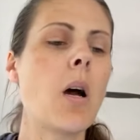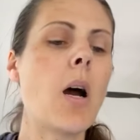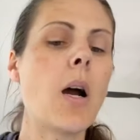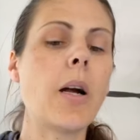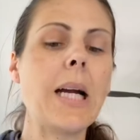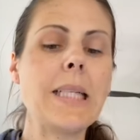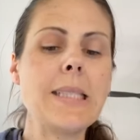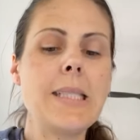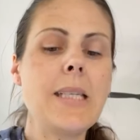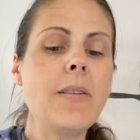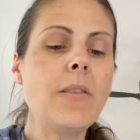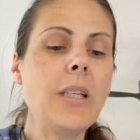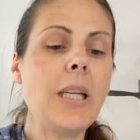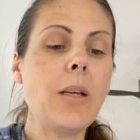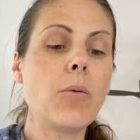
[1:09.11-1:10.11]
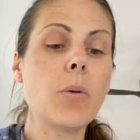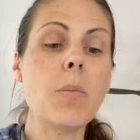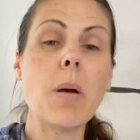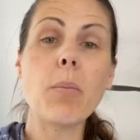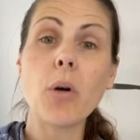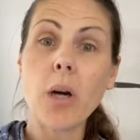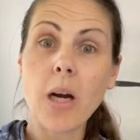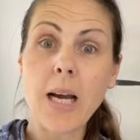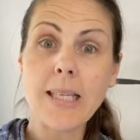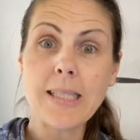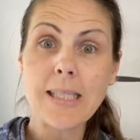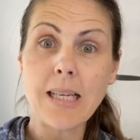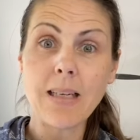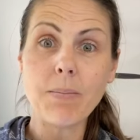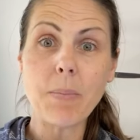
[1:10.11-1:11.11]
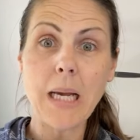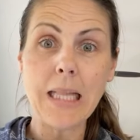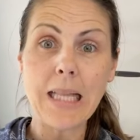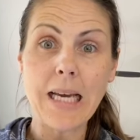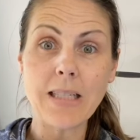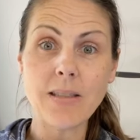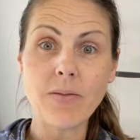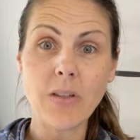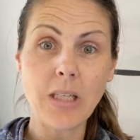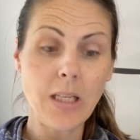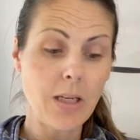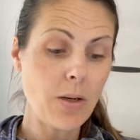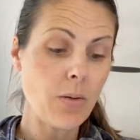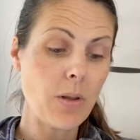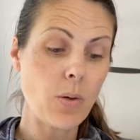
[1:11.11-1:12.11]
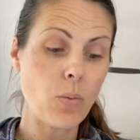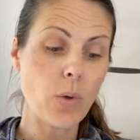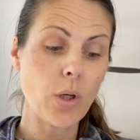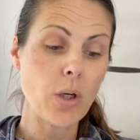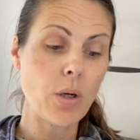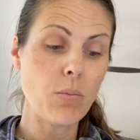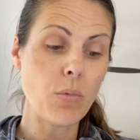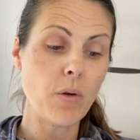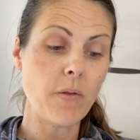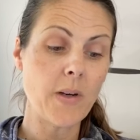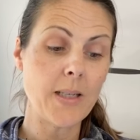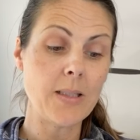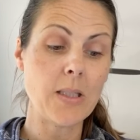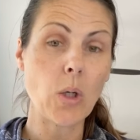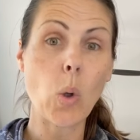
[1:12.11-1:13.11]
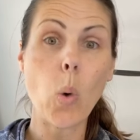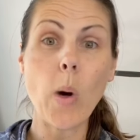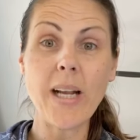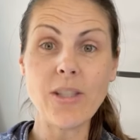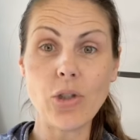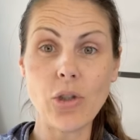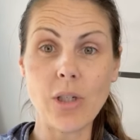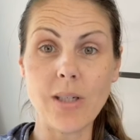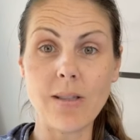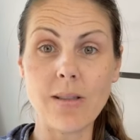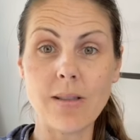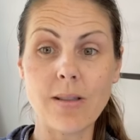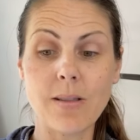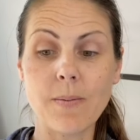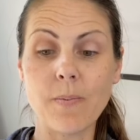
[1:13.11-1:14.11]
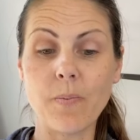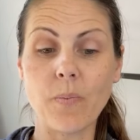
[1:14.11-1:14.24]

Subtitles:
our activity, remember I said in my last video that we're going to move on to questions.